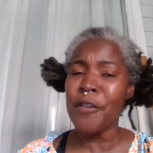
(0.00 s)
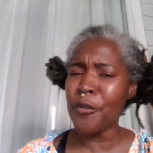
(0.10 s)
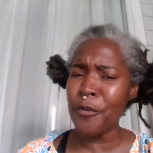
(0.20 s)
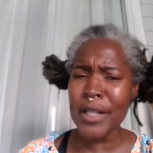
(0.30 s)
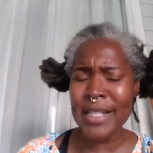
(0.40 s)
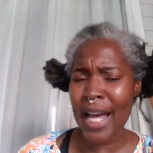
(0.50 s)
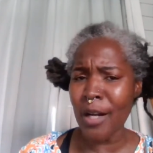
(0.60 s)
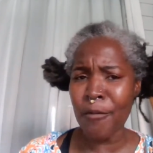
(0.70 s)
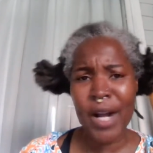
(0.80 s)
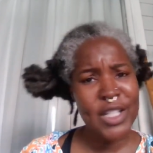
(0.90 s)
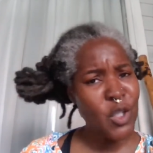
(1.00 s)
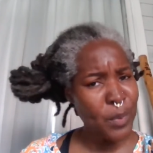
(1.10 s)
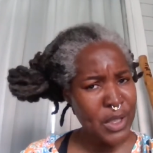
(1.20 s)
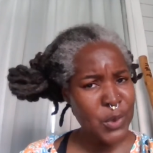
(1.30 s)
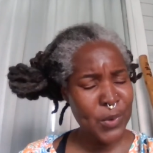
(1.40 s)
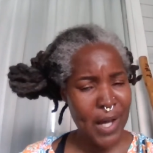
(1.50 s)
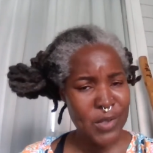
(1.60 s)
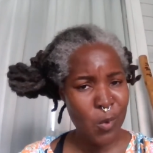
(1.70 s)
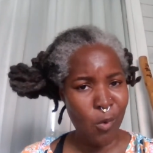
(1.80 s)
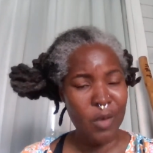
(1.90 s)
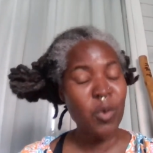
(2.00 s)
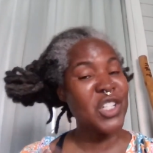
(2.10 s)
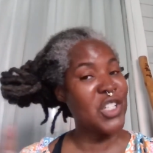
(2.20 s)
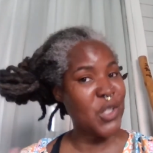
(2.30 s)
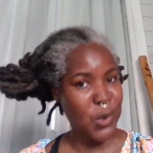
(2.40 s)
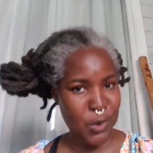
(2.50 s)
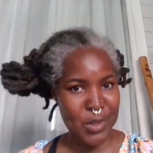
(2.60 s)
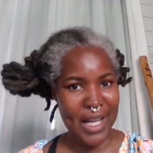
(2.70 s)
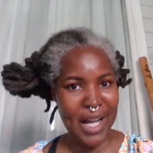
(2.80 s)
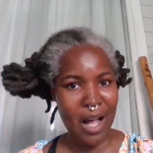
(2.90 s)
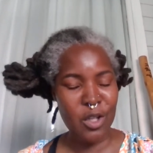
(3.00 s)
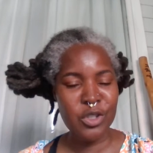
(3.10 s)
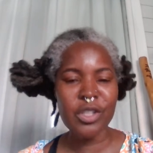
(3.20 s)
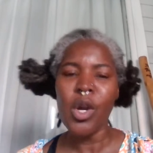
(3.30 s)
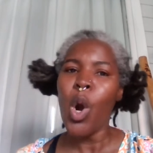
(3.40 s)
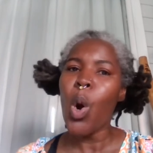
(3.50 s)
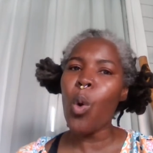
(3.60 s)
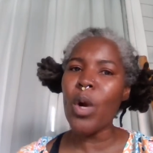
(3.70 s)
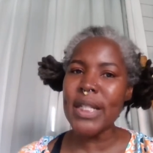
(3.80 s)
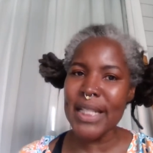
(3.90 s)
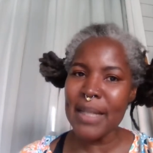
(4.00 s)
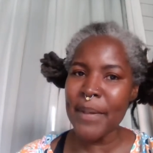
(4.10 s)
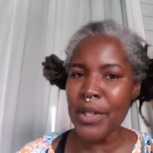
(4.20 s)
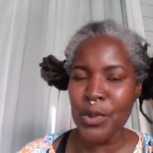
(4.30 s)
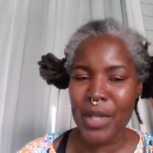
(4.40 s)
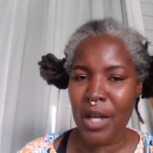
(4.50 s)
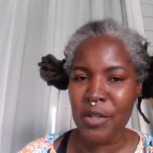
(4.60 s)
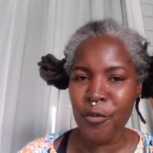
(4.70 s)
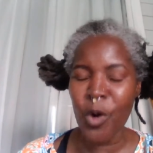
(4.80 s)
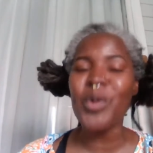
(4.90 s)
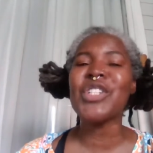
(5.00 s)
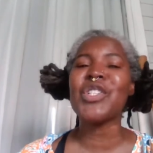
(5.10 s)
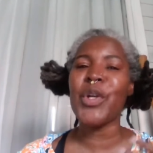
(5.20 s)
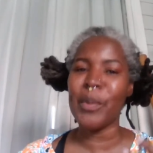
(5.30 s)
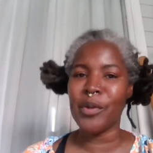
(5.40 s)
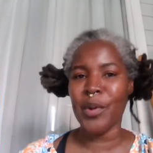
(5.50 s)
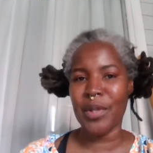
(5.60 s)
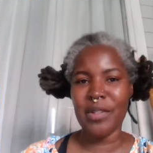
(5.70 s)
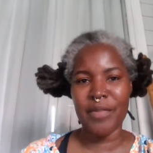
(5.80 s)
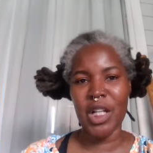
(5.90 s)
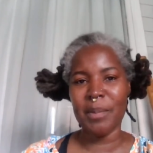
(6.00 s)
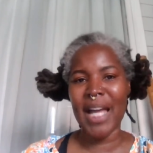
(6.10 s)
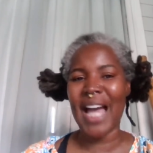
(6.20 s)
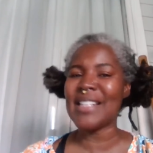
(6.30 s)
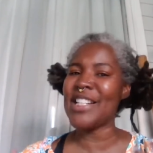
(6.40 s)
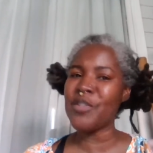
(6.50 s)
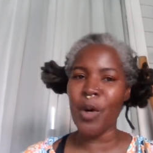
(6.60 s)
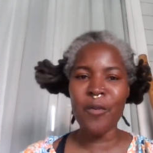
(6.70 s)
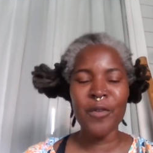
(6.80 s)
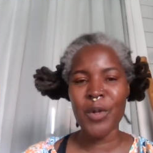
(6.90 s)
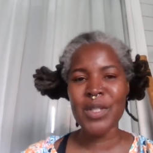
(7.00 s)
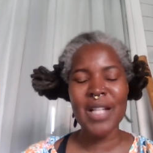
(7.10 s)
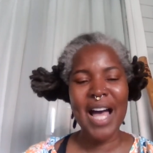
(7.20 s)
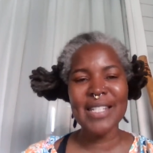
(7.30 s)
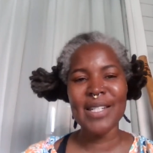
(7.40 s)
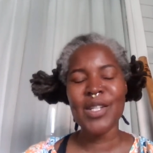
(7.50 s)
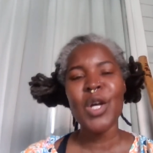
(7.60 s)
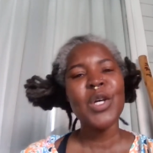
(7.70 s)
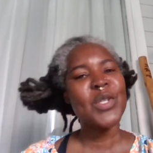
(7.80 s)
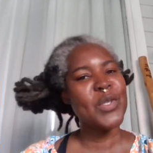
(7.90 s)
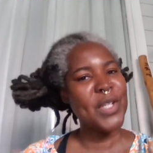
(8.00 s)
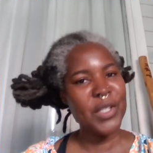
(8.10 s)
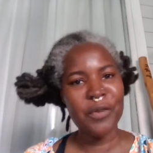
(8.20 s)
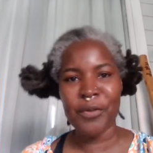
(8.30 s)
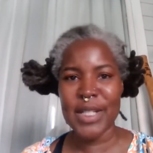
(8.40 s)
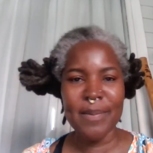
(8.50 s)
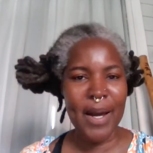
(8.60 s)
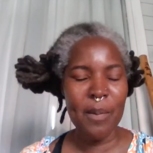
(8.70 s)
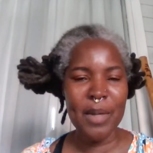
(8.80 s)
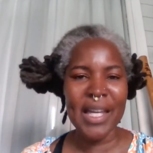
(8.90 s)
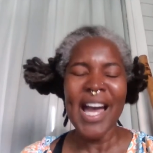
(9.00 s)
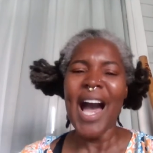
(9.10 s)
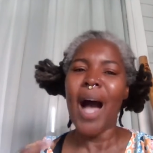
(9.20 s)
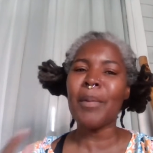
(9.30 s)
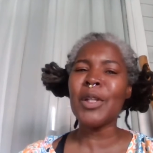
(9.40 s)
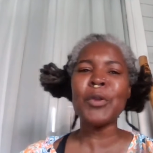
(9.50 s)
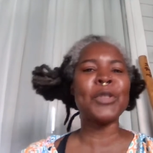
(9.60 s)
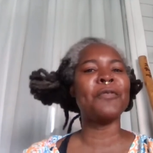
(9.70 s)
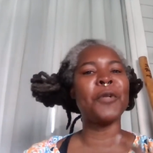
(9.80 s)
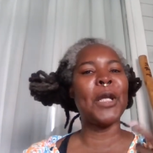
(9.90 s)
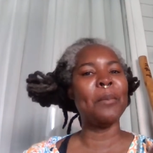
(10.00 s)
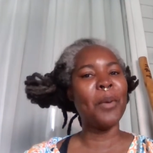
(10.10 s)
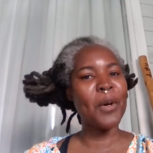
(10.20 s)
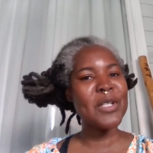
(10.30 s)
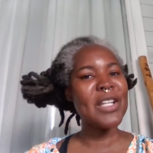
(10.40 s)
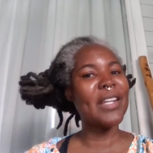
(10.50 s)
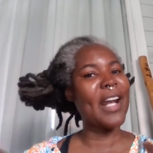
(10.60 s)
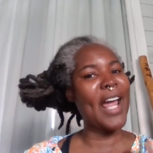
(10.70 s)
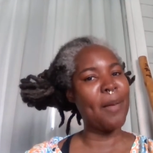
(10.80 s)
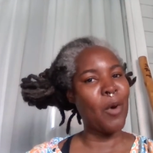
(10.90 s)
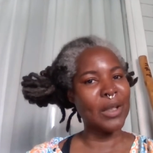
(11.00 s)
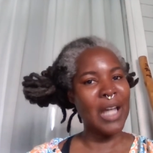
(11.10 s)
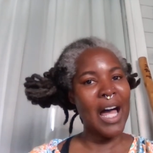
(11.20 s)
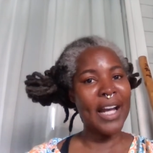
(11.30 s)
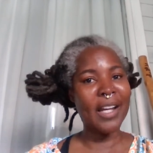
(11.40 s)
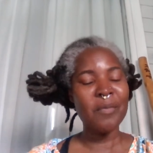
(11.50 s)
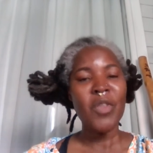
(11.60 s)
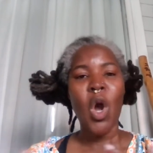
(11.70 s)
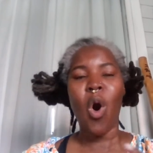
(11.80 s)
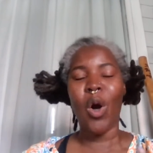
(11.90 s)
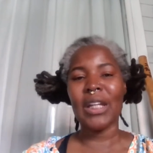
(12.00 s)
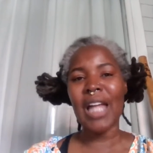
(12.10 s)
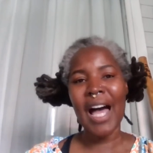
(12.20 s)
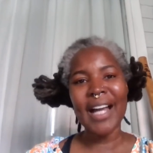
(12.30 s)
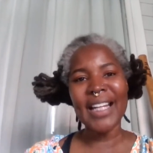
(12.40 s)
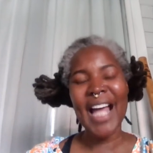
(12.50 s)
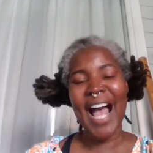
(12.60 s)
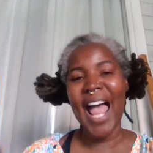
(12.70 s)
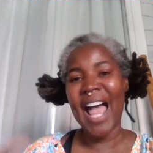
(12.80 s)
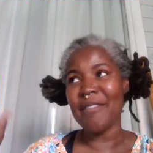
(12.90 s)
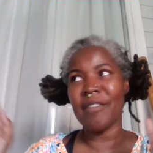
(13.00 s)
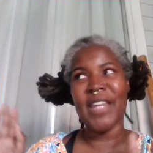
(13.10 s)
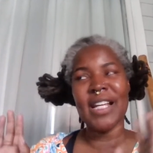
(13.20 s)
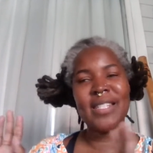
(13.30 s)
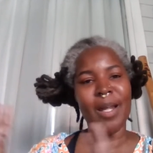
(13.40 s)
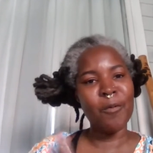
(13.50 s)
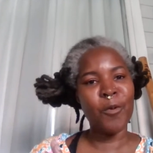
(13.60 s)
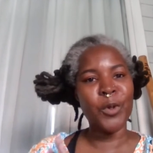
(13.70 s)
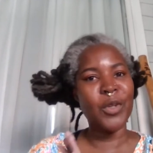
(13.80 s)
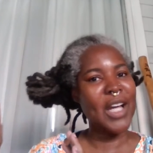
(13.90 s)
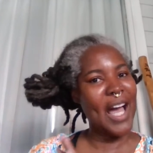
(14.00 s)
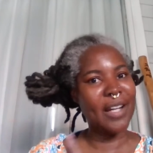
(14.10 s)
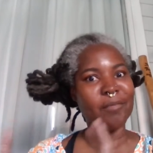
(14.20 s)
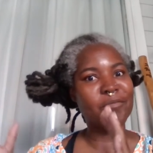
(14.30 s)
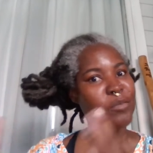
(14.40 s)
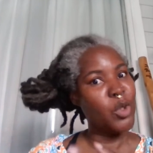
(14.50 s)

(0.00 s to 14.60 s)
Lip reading: feel free to sign up for SOP 2001, which is social psychology, or DEP 2004, which is human growth and development. I teach both of those classes, so tell your friends about me. I'm a little different in person than I am online. Online, I have everything set up for you to kind of